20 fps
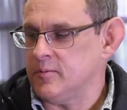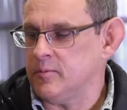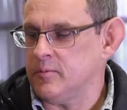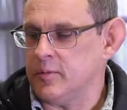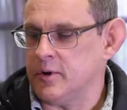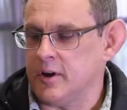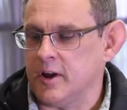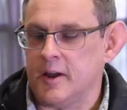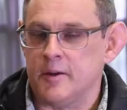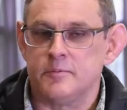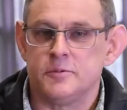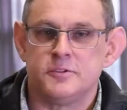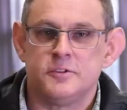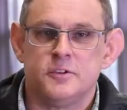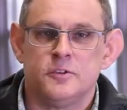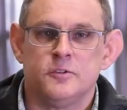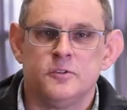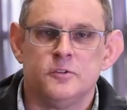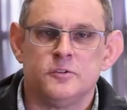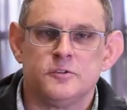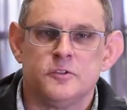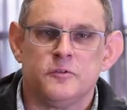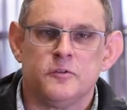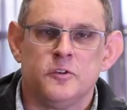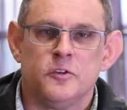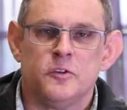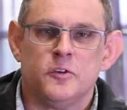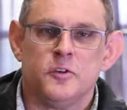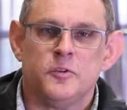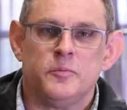perhaps the rules of
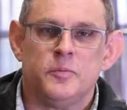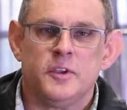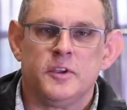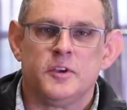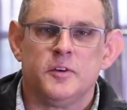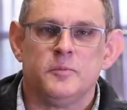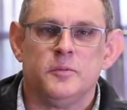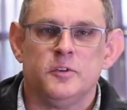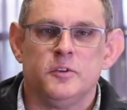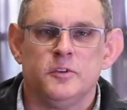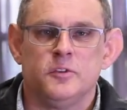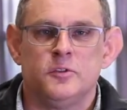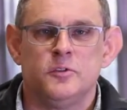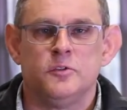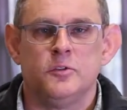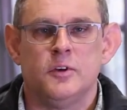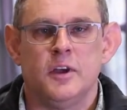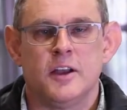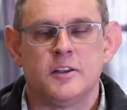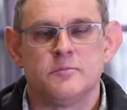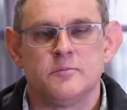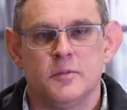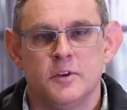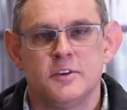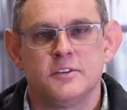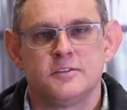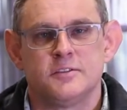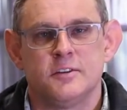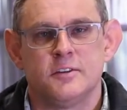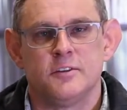law applicable to
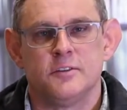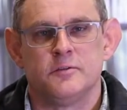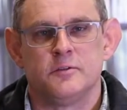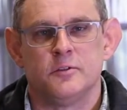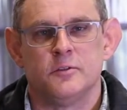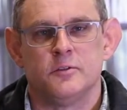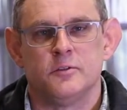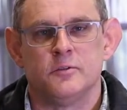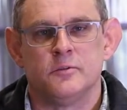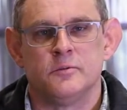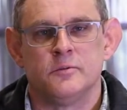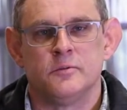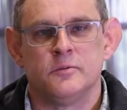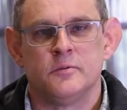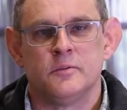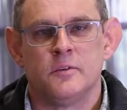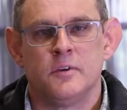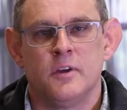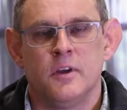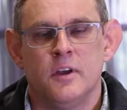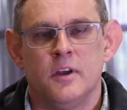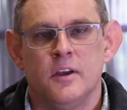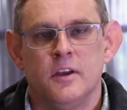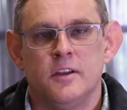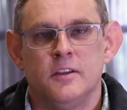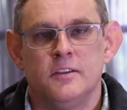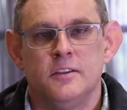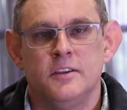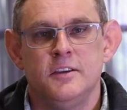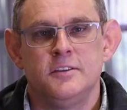administrative law.
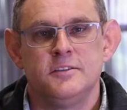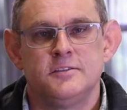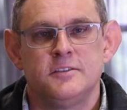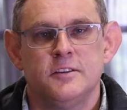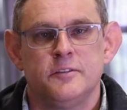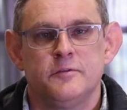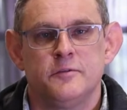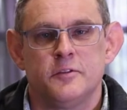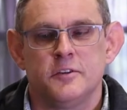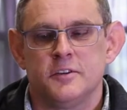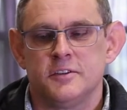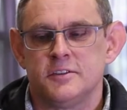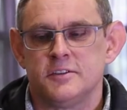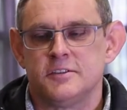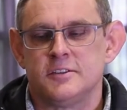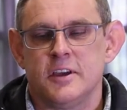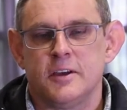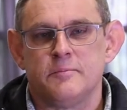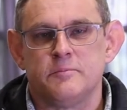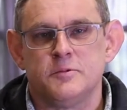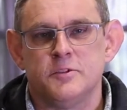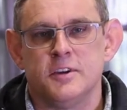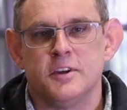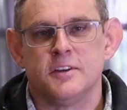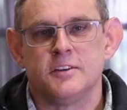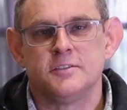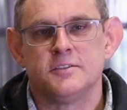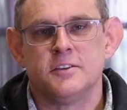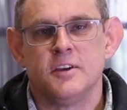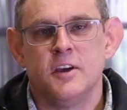These different
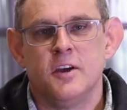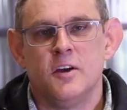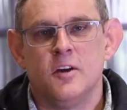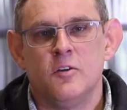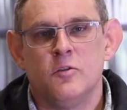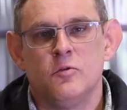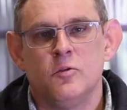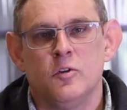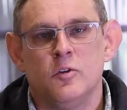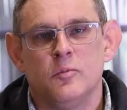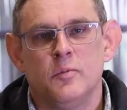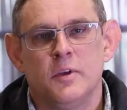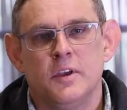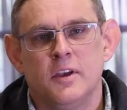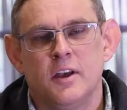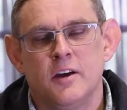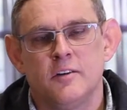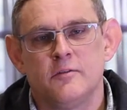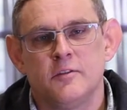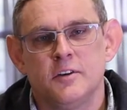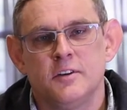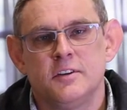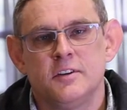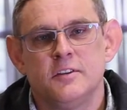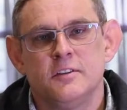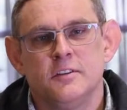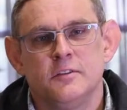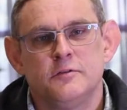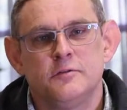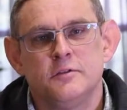subjects will be covered
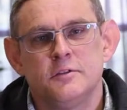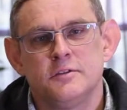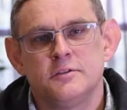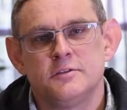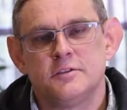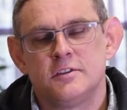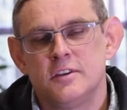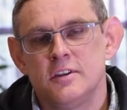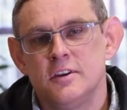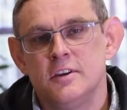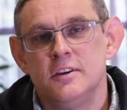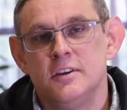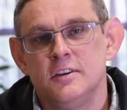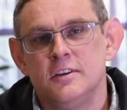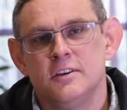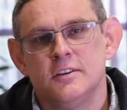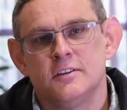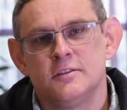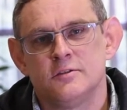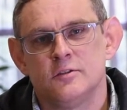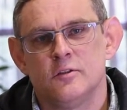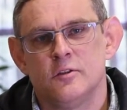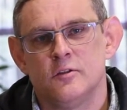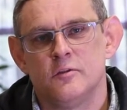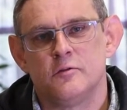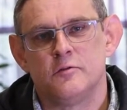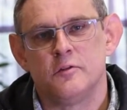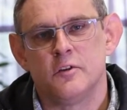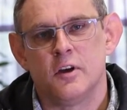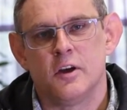in the first 3 years
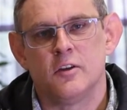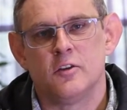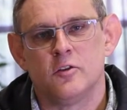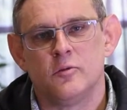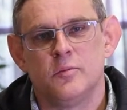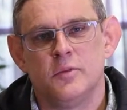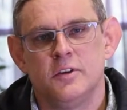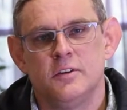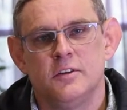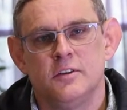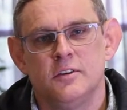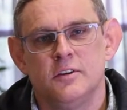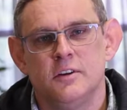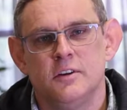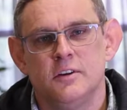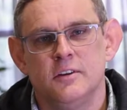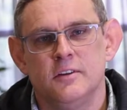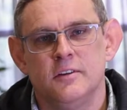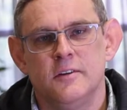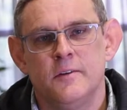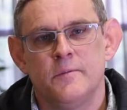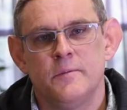of your LLB degree,